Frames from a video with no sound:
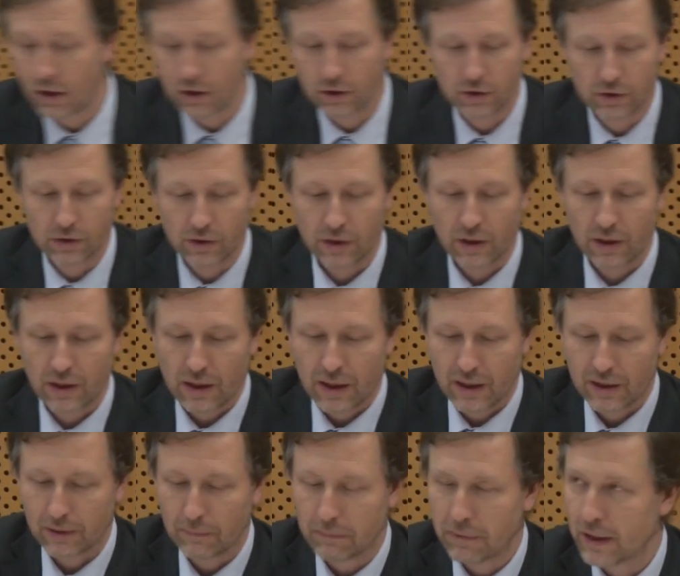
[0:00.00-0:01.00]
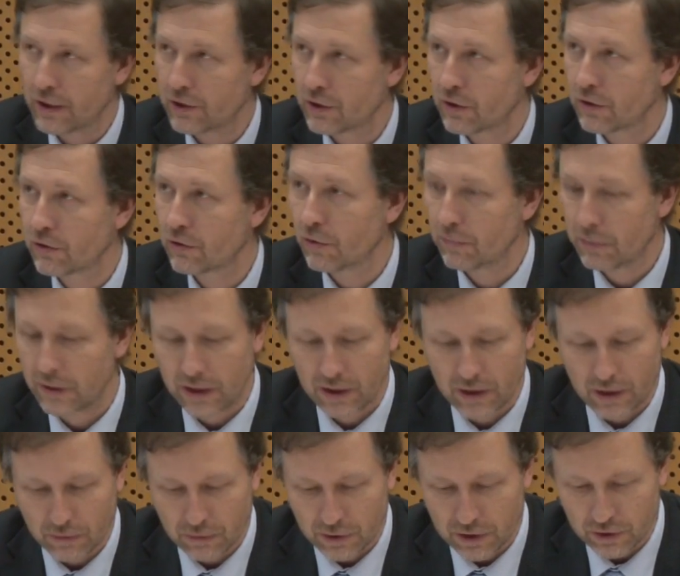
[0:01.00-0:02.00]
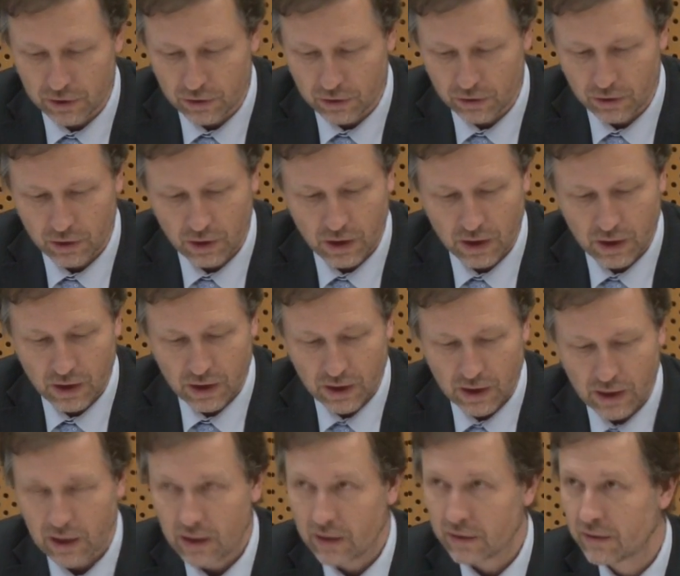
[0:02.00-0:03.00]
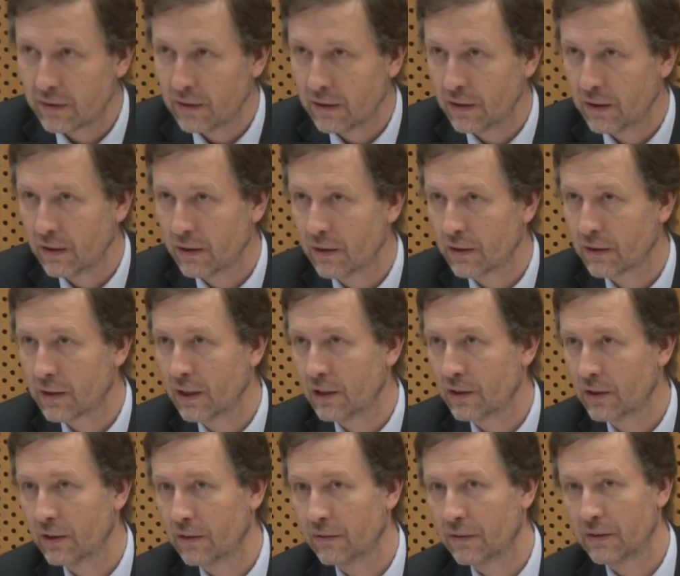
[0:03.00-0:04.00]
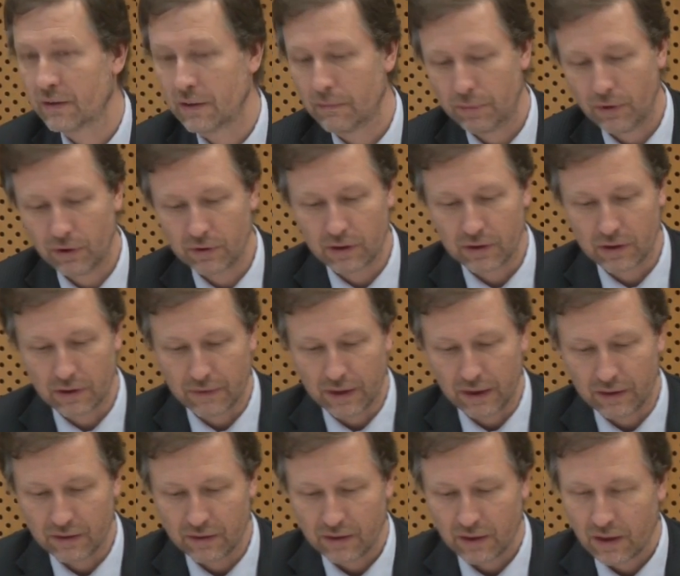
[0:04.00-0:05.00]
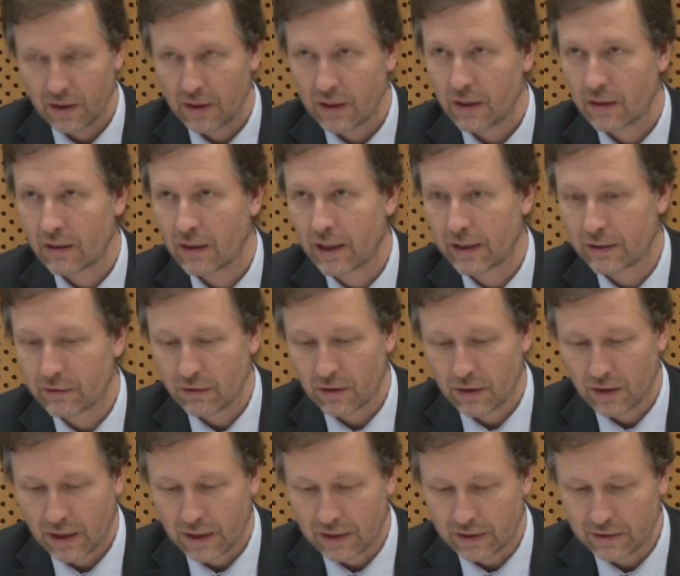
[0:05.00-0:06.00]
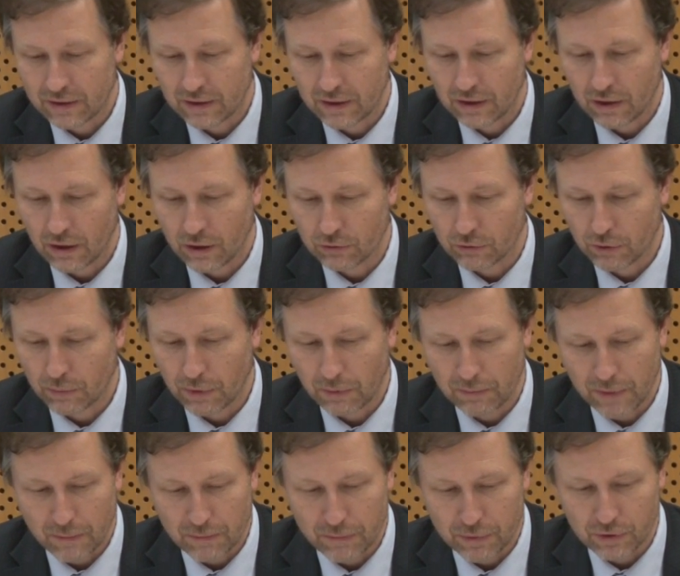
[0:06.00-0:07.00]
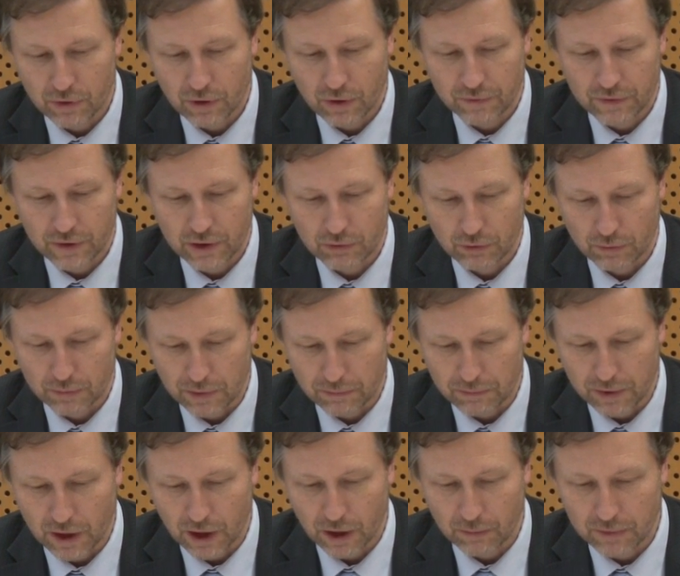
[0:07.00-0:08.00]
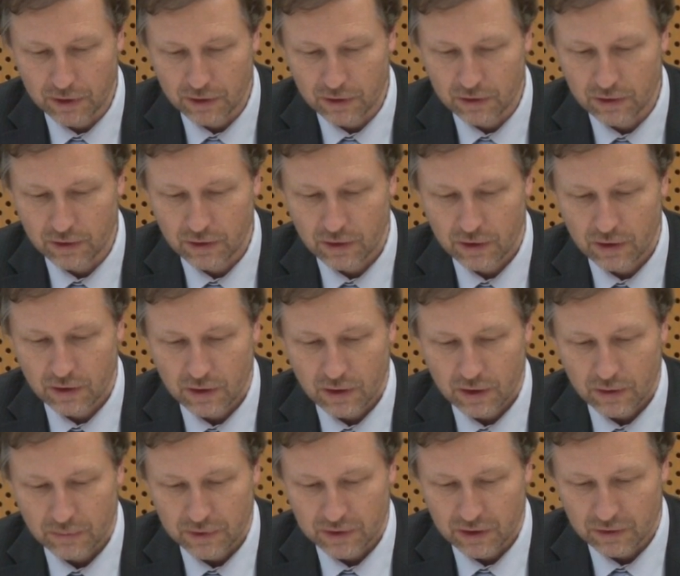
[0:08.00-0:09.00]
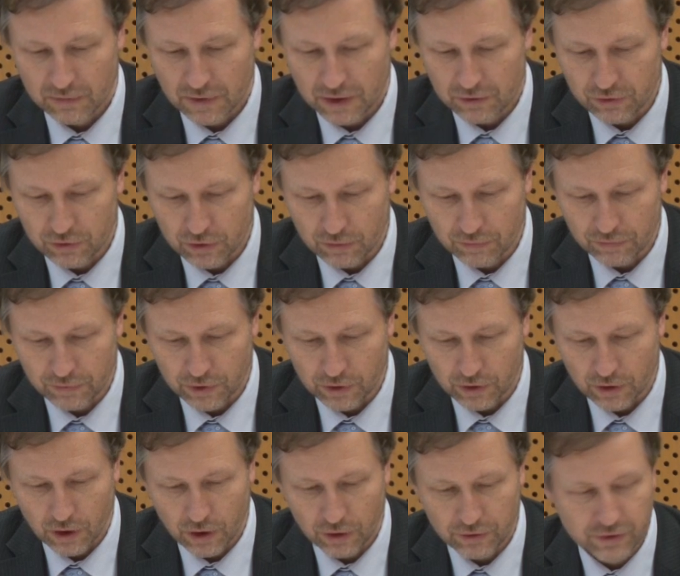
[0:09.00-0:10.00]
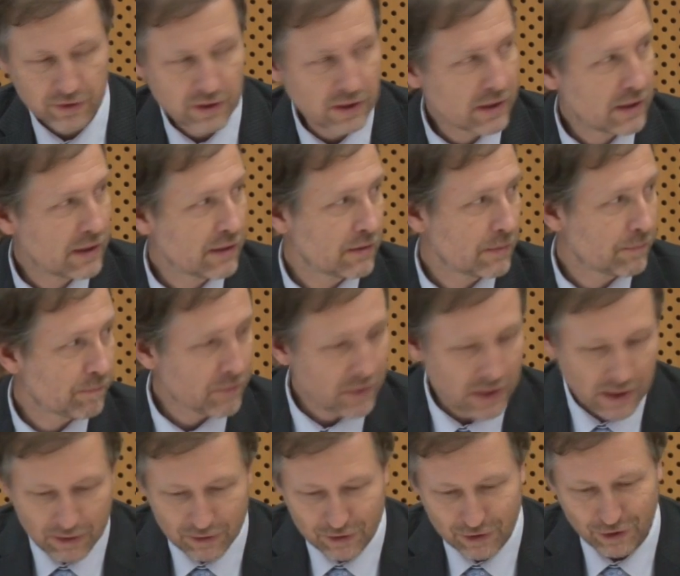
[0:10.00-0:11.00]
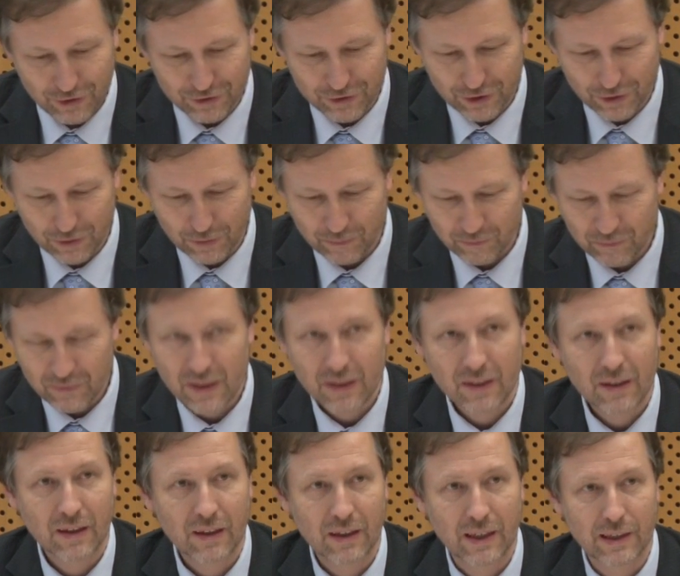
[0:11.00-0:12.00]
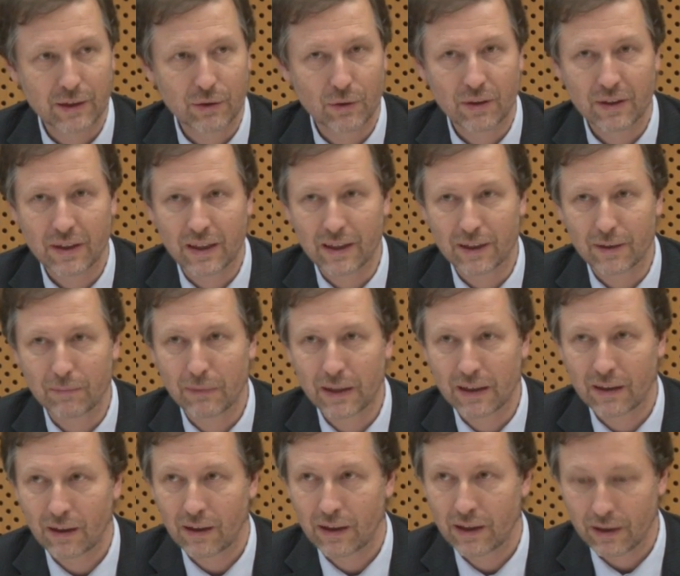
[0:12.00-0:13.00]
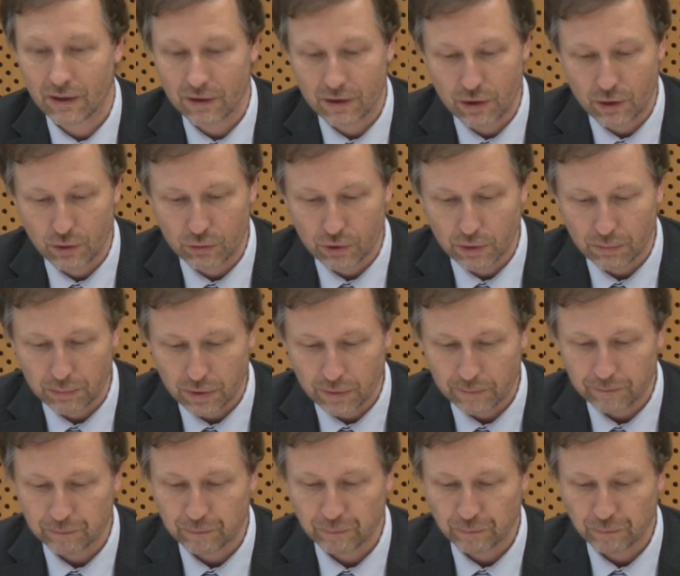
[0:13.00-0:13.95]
honor and a pleasure to be here with you at the occasion of this important event. I'd like to thank the Honourable Member of the European Parliament, Mrs. Wikström, for hosting it. I would also like to thank Mental Health Europe,